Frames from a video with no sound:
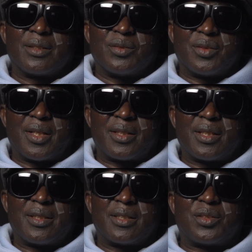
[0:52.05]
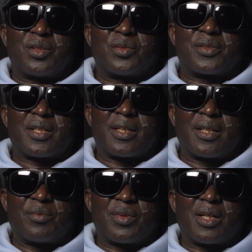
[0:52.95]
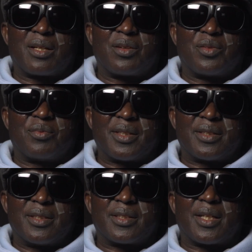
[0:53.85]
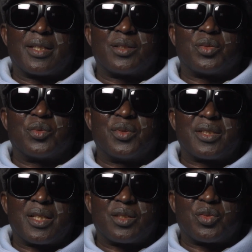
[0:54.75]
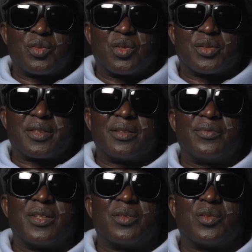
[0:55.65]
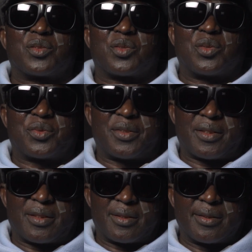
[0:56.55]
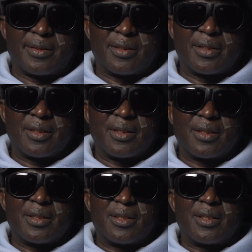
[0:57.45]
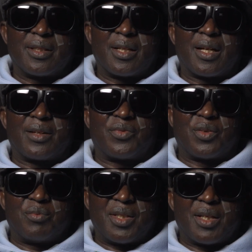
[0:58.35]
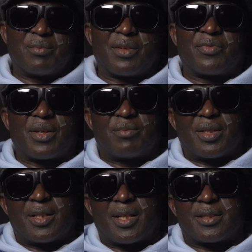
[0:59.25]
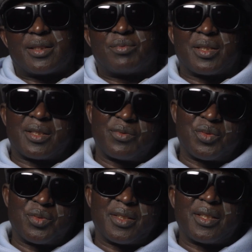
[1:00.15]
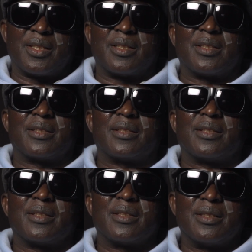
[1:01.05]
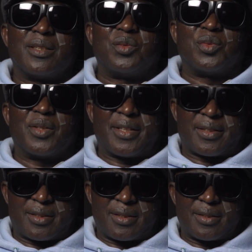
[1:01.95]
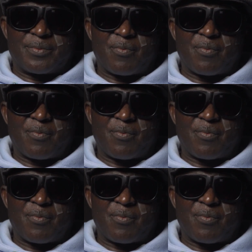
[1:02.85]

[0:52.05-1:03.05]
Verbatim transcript: United Nations and the American government decided to resettle us in various countries. And for me and my family, I see myself today in the U.S.